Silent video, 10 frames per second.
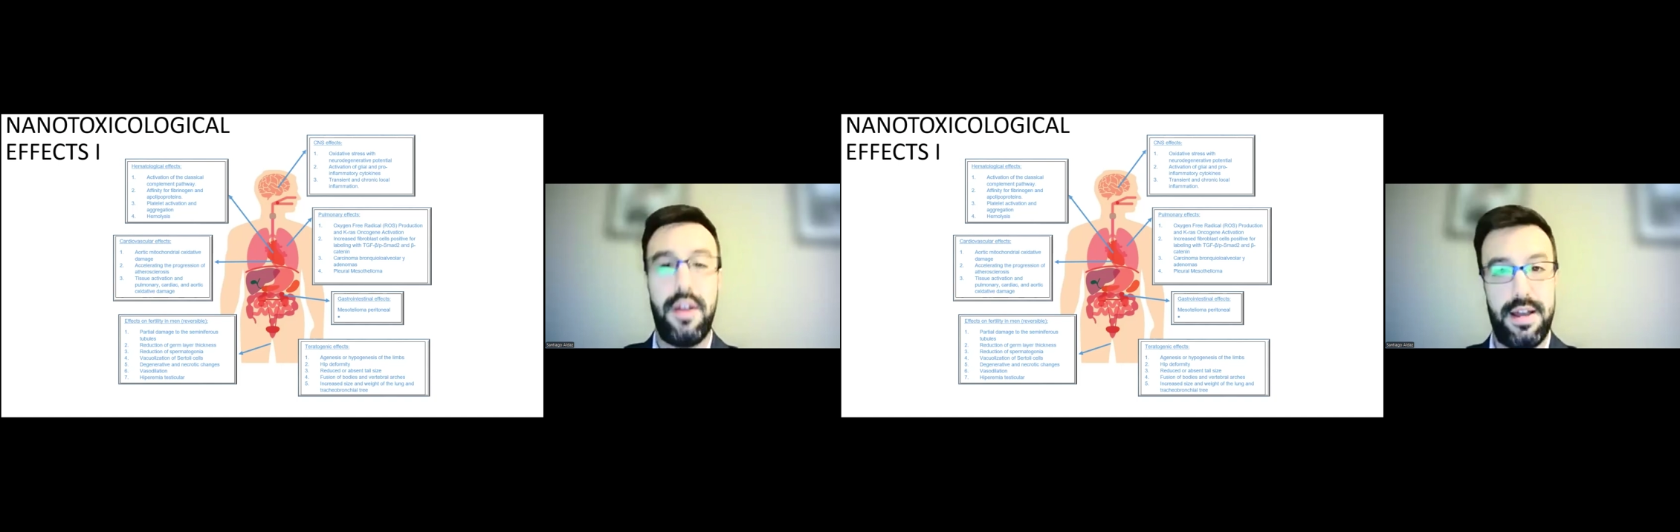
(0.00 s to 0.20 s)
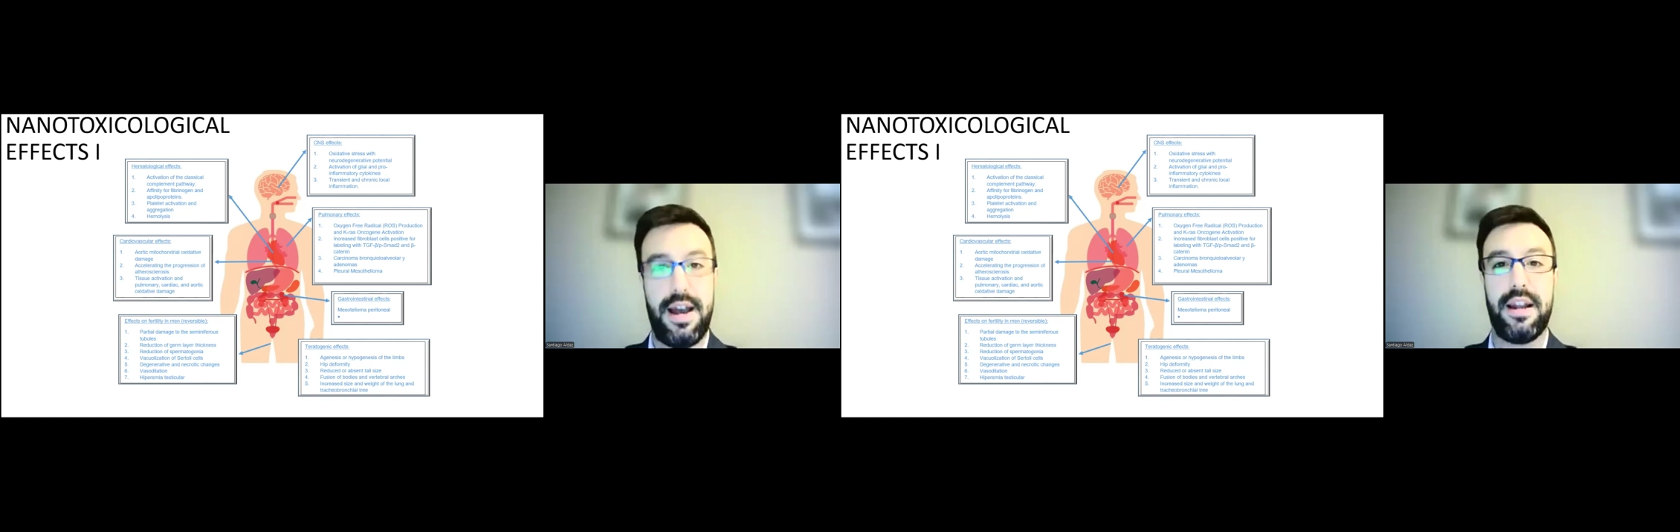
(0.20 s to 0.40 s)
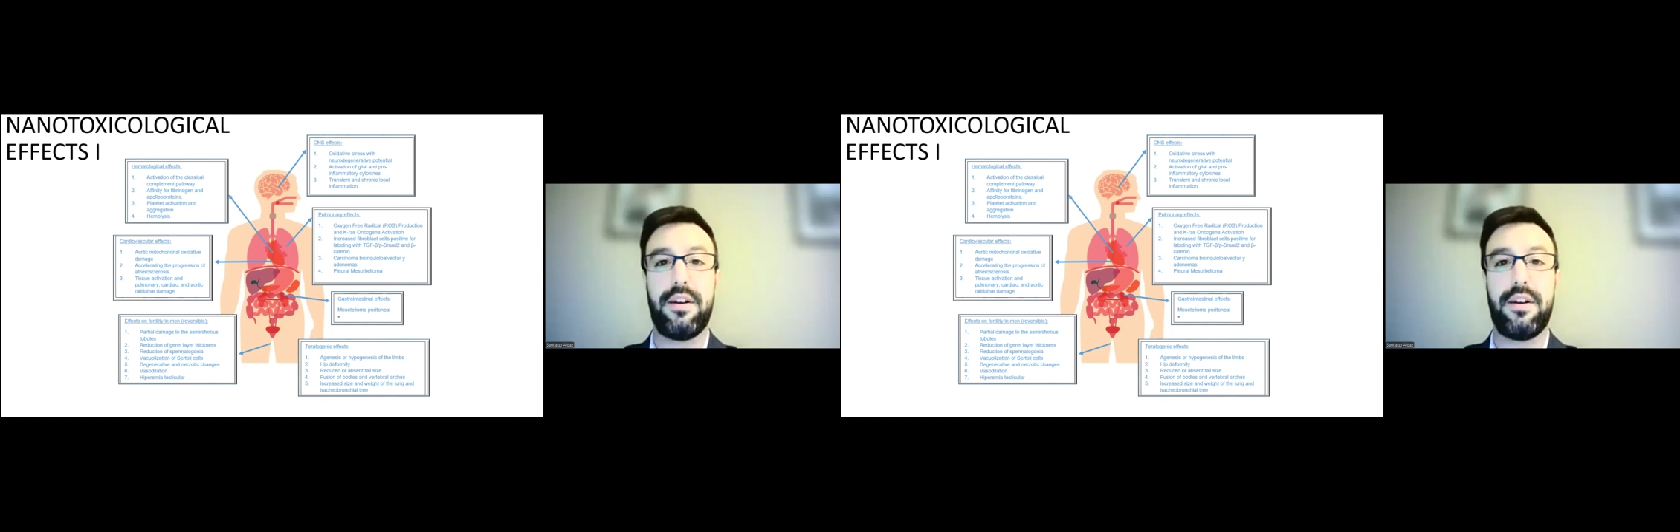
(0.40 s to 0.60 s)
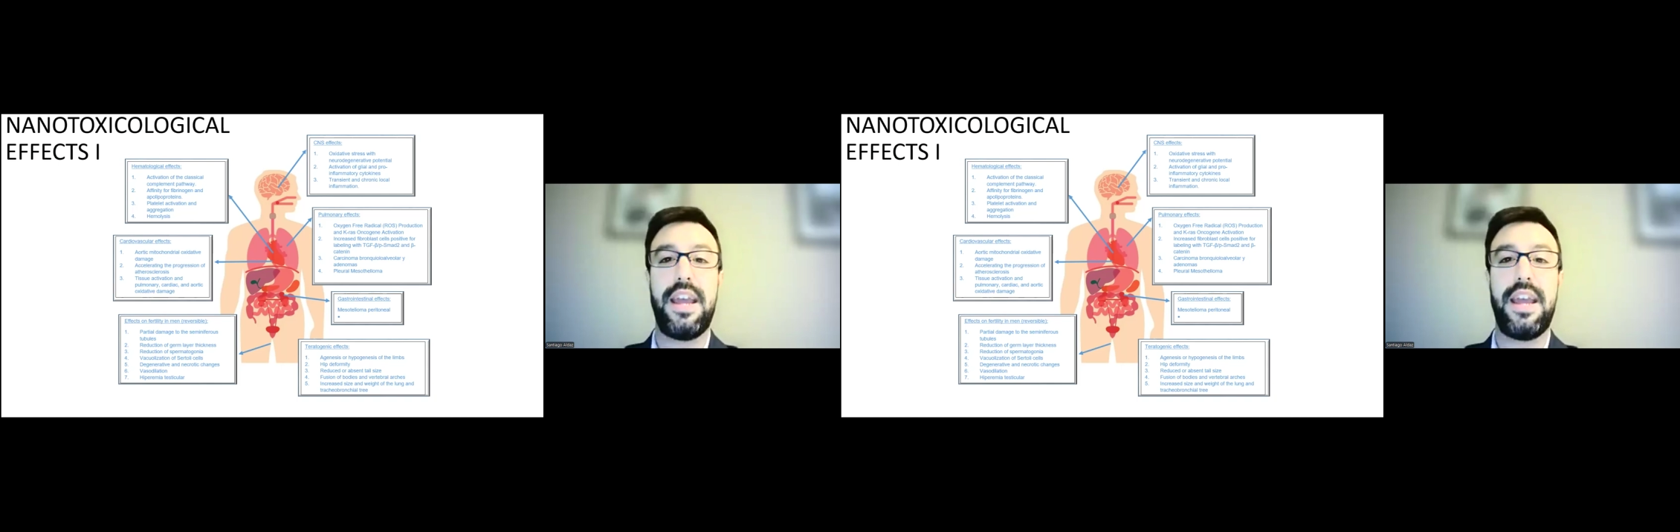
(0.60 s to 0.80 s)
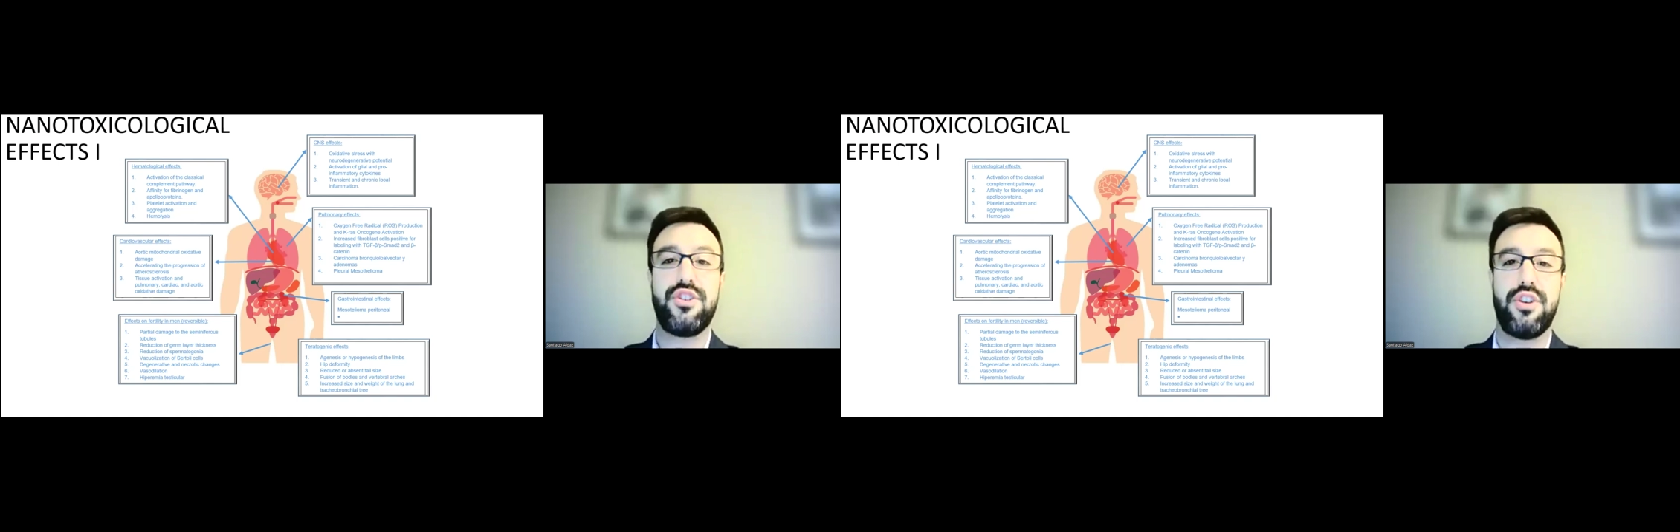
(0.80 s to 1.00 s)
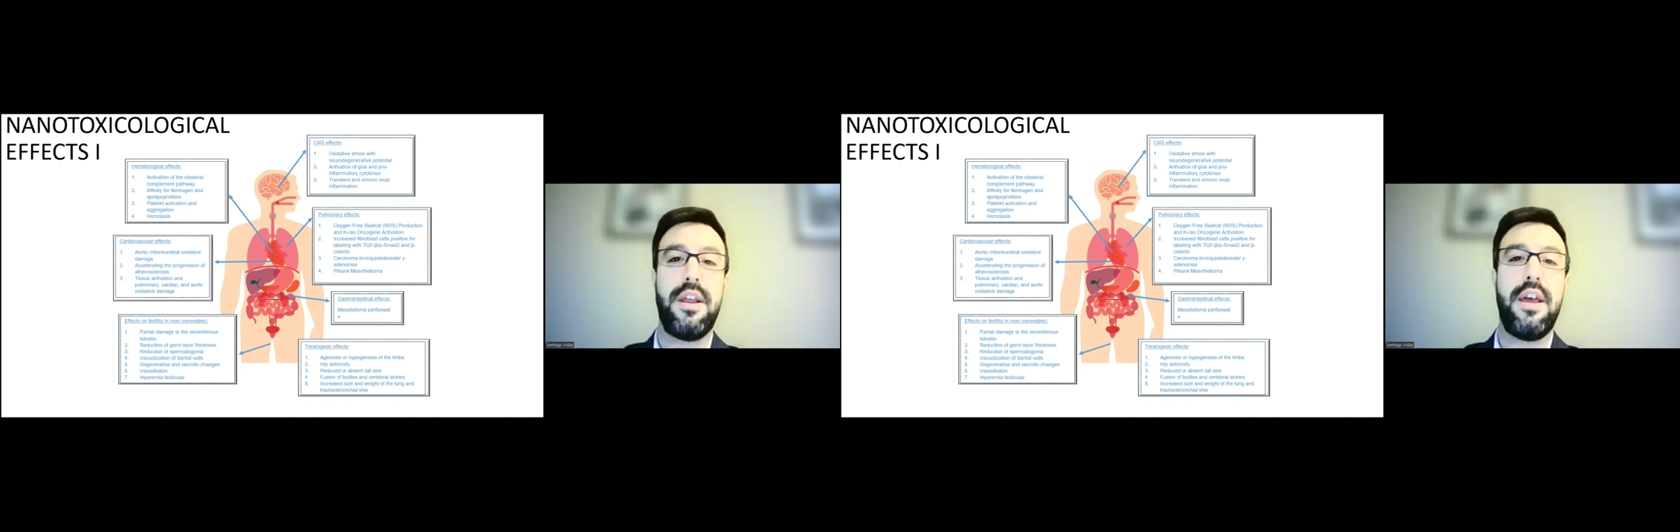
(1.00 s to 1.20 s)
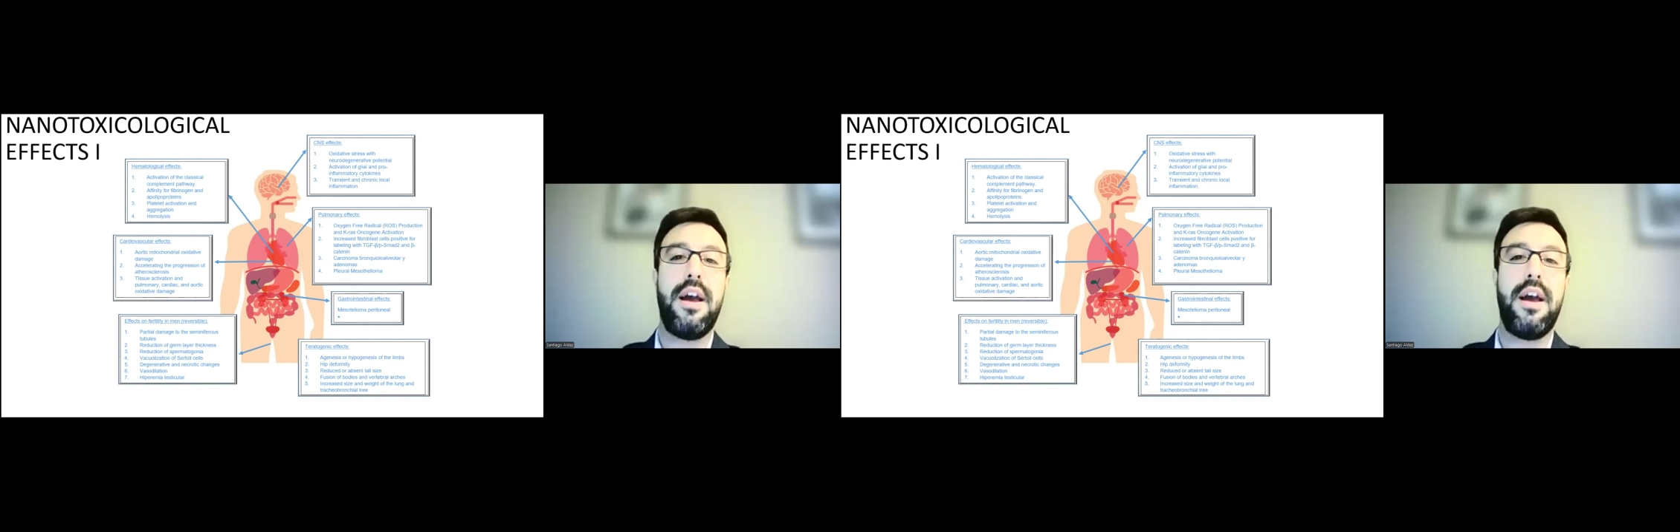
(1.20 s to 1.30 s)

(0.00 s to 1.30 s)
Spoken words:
and aggregation,